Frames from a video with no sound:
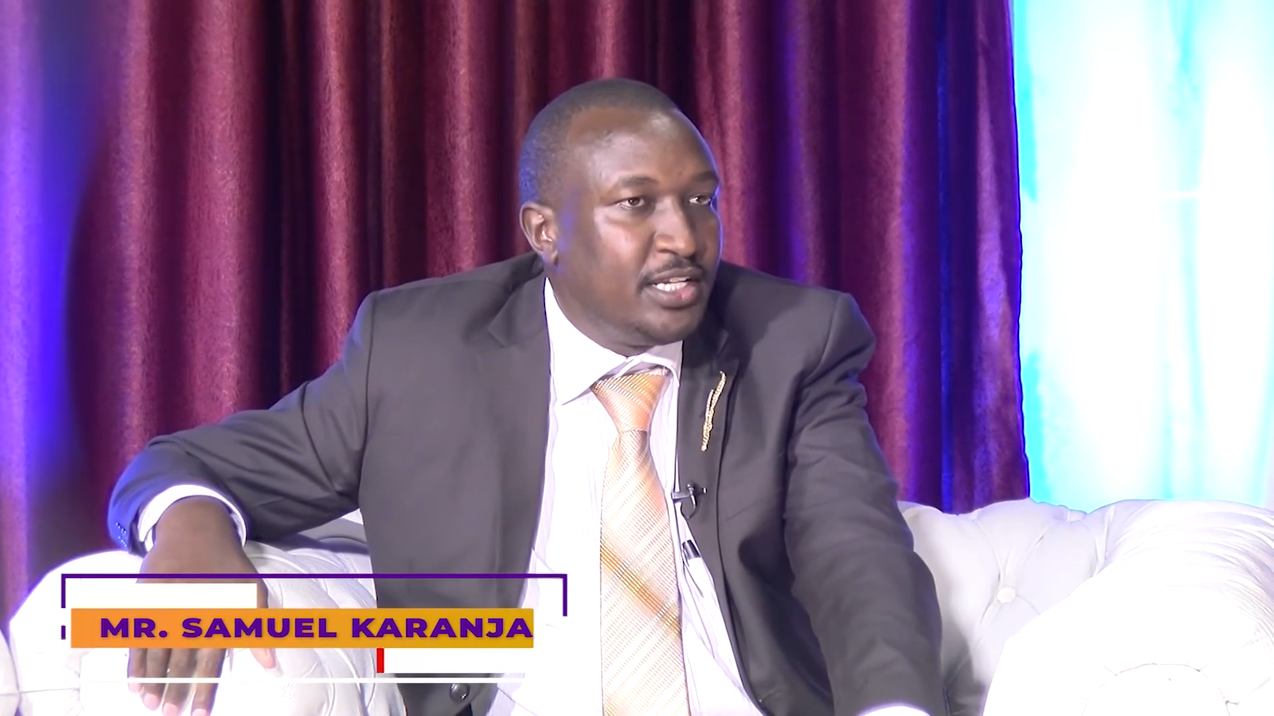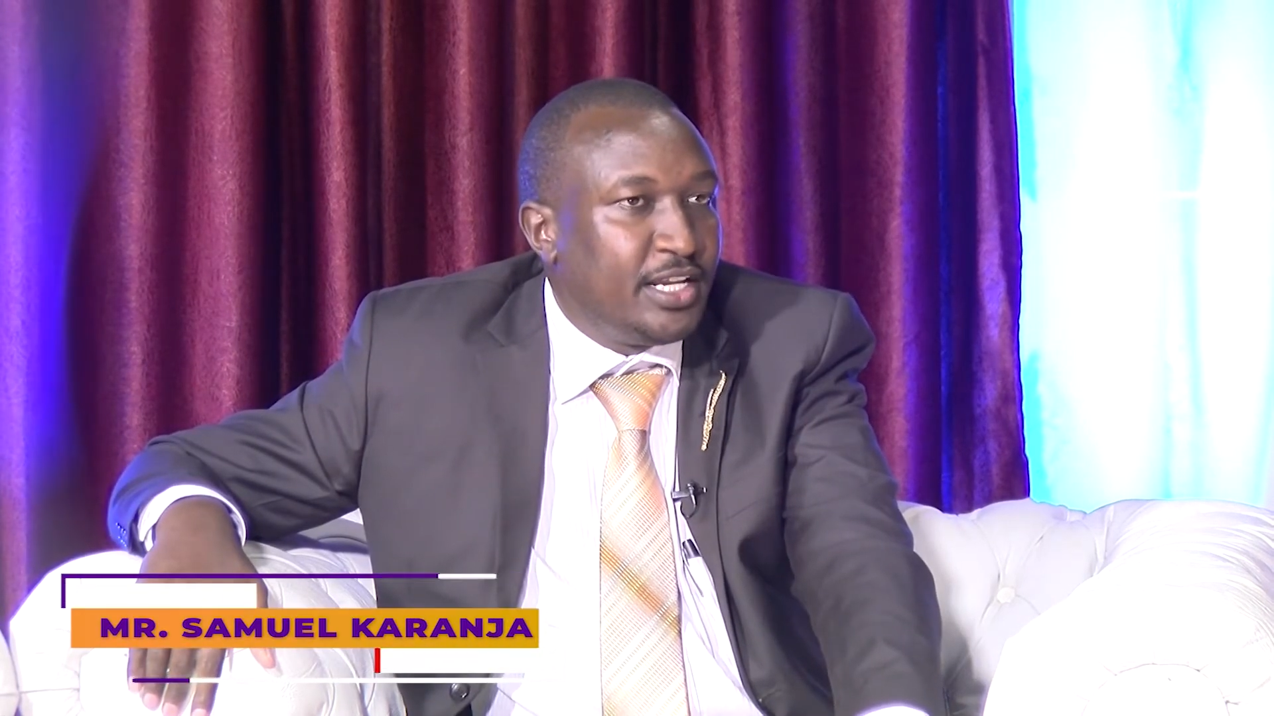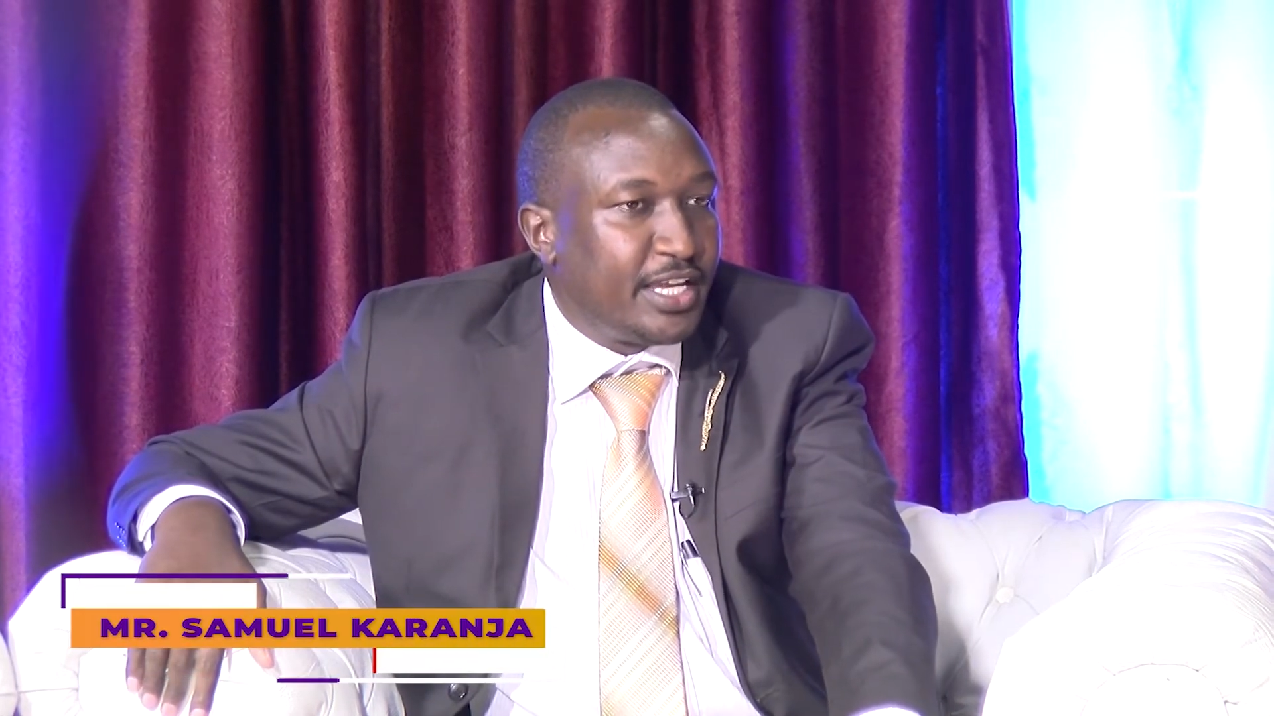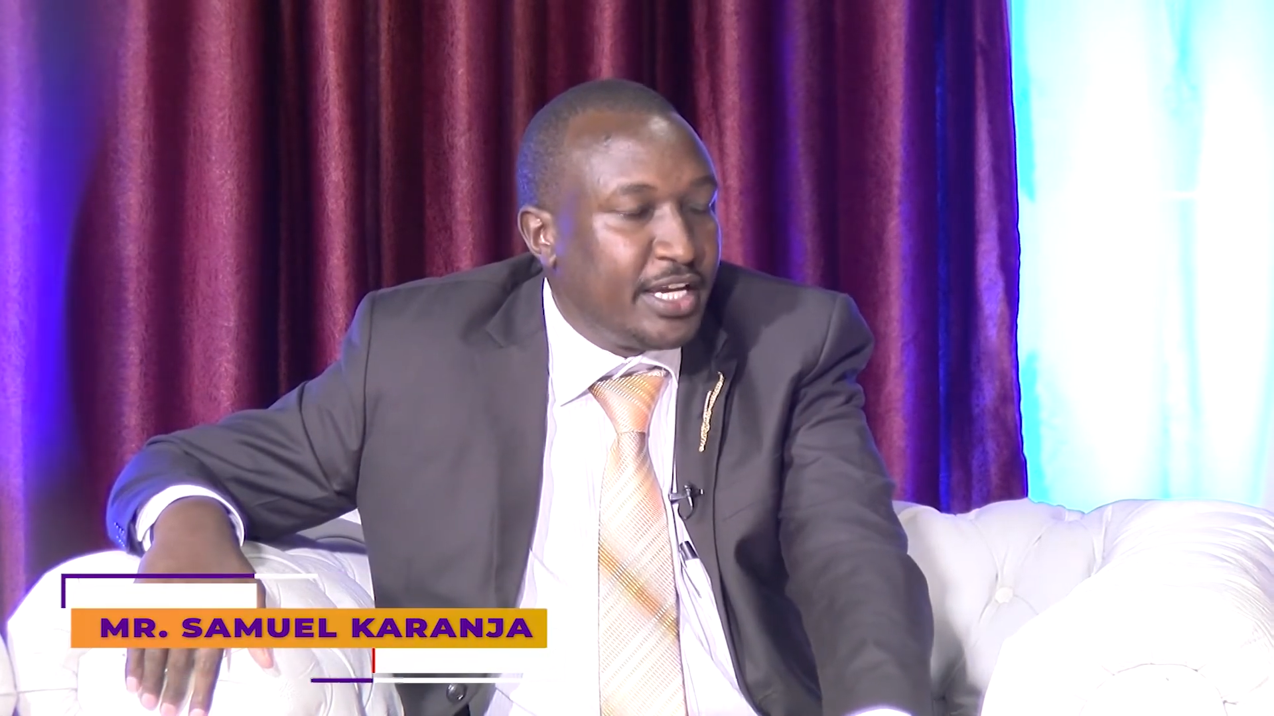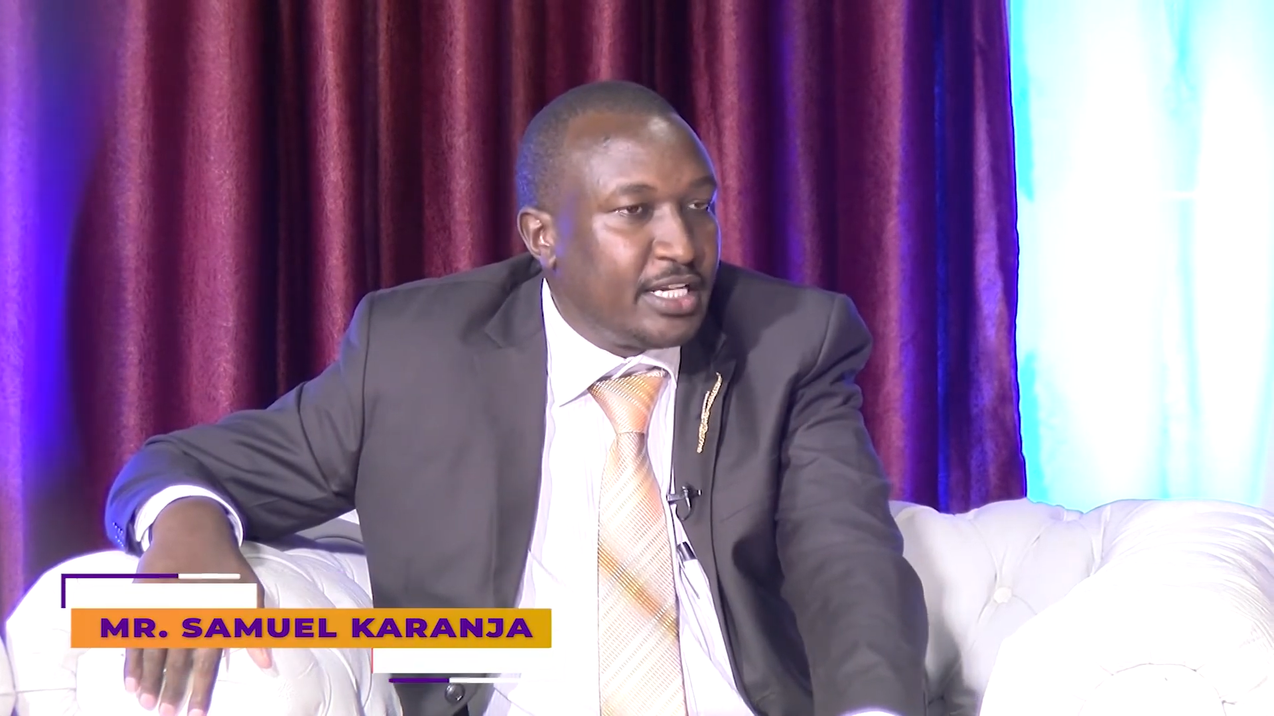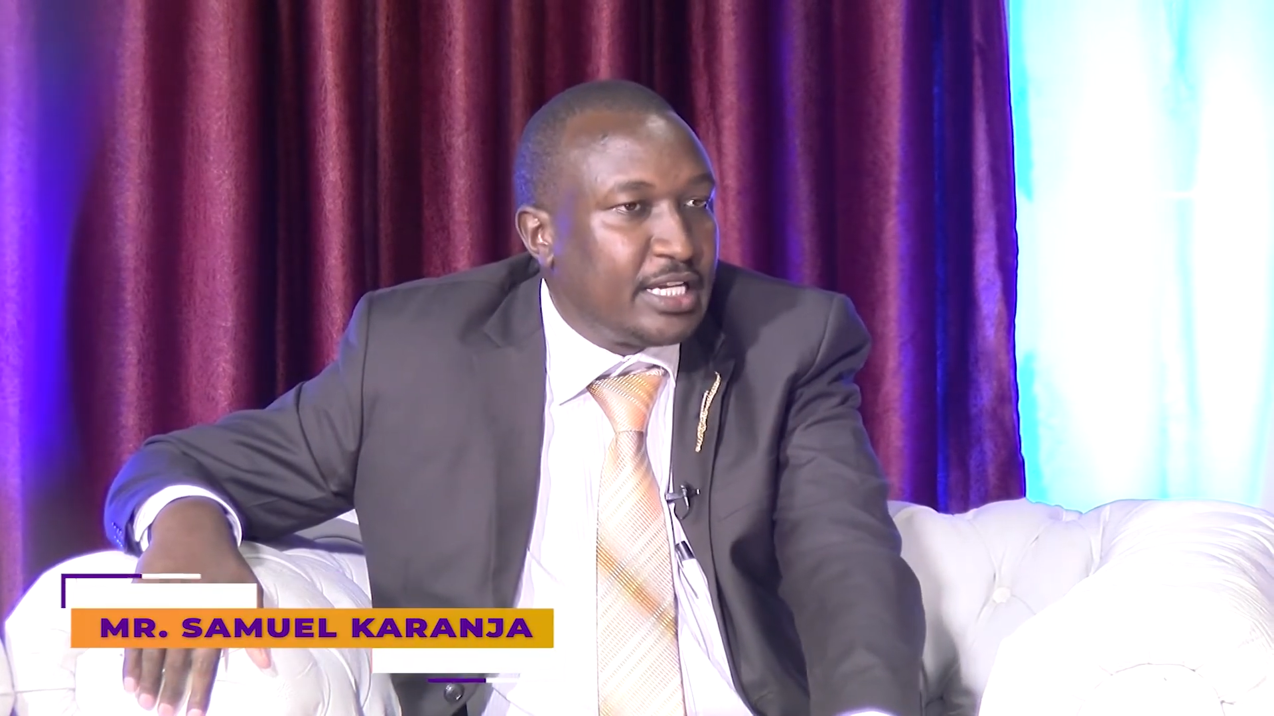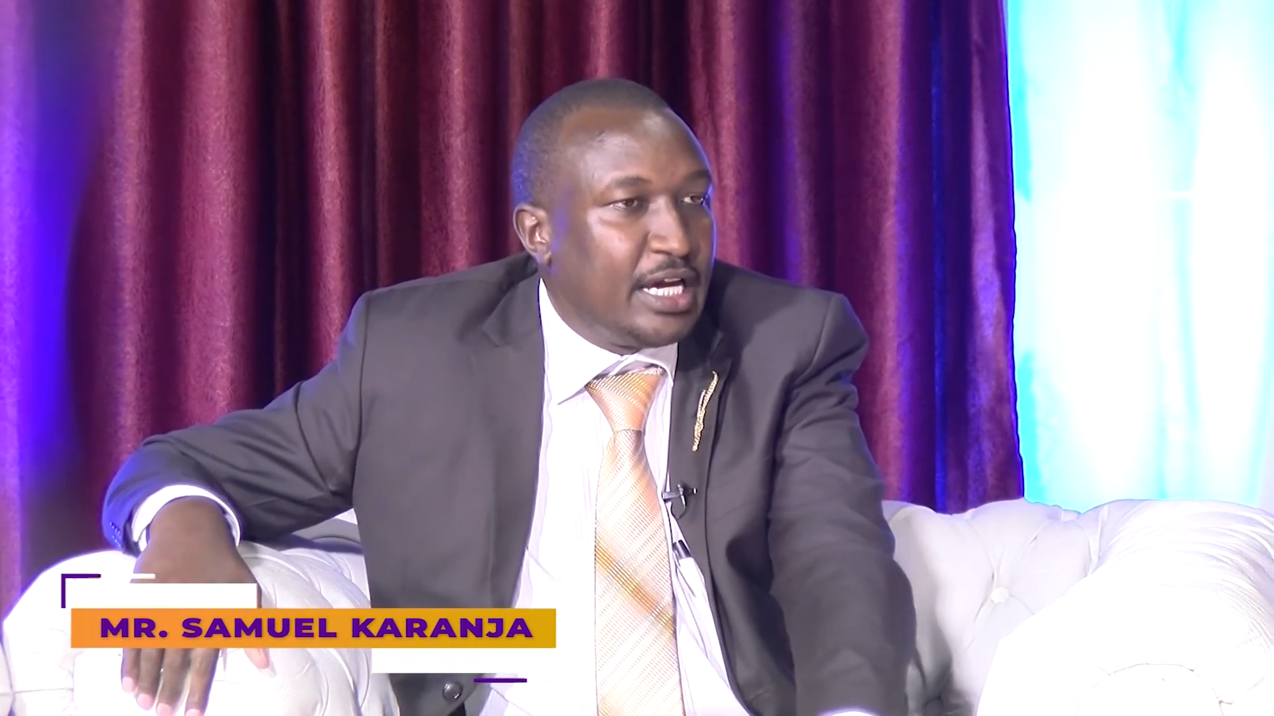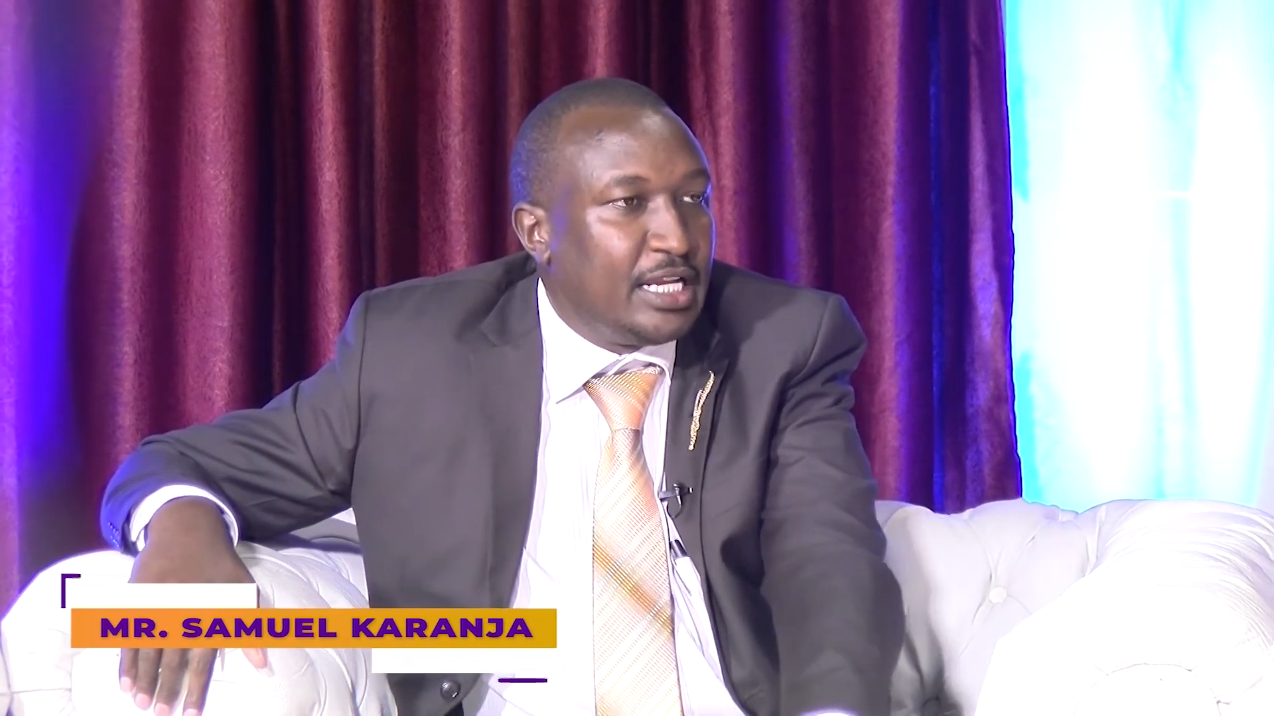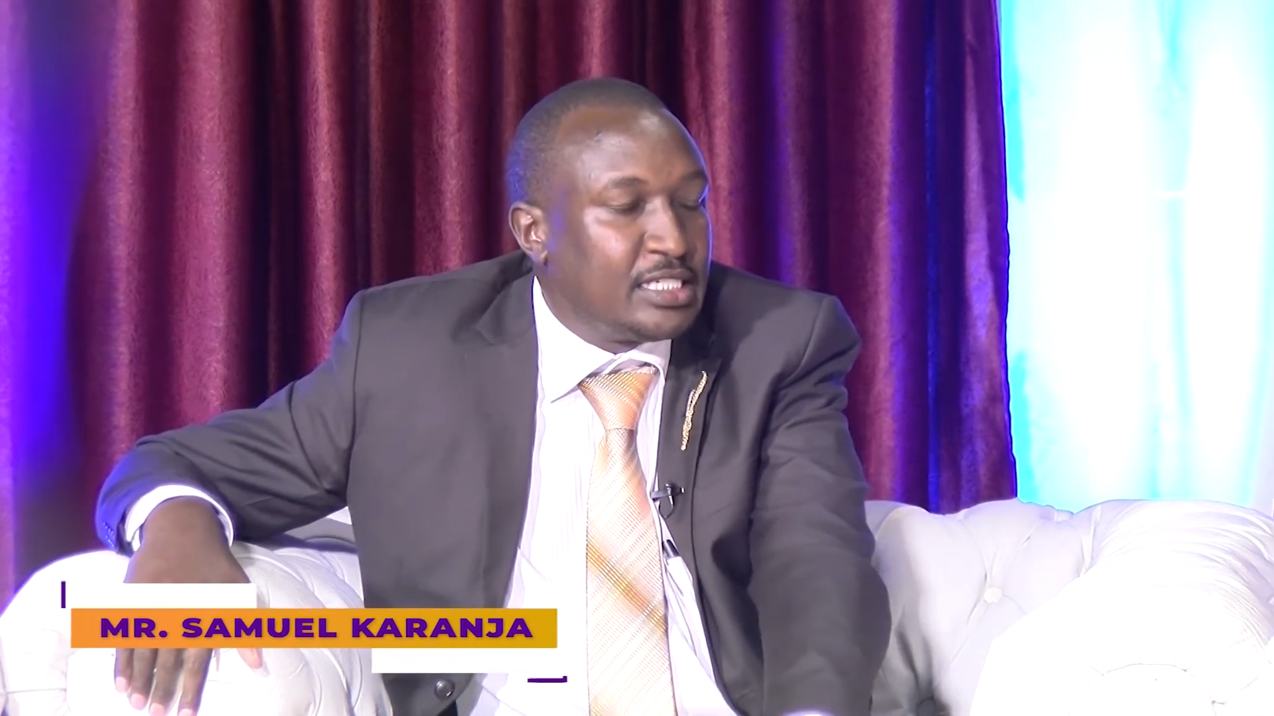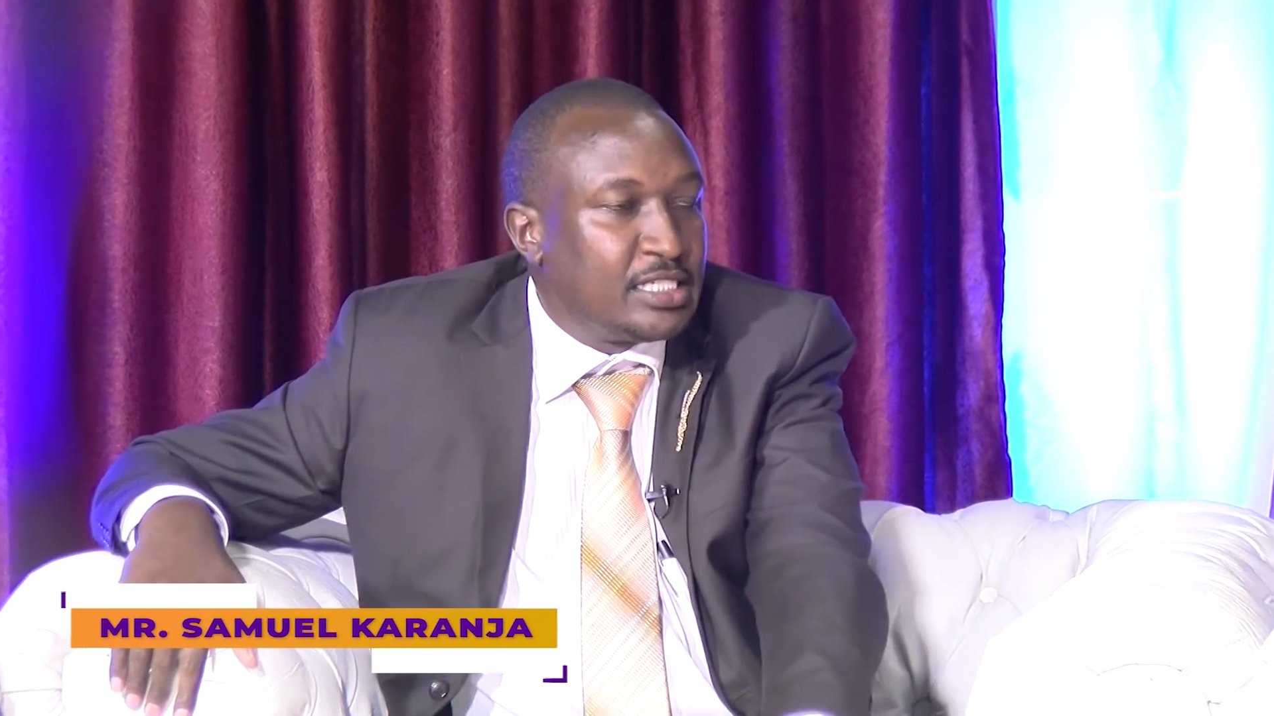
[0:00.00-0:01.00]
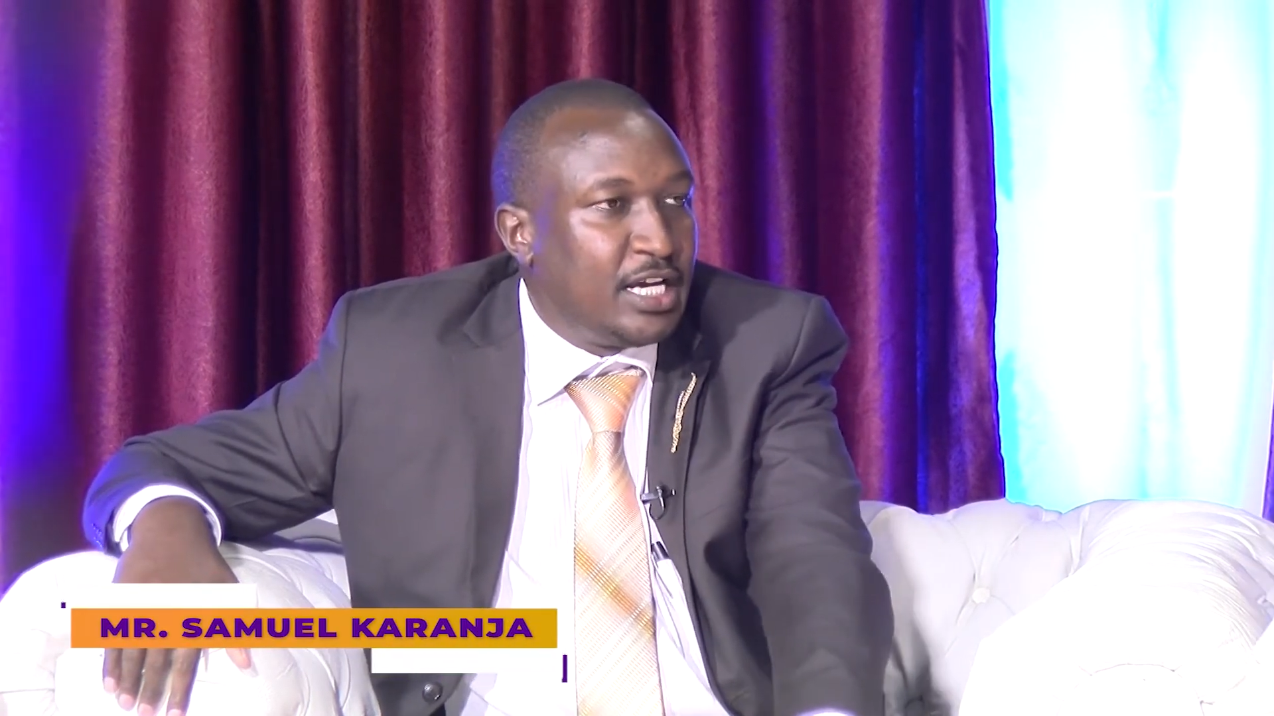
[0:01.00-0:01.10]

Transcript: and again, girls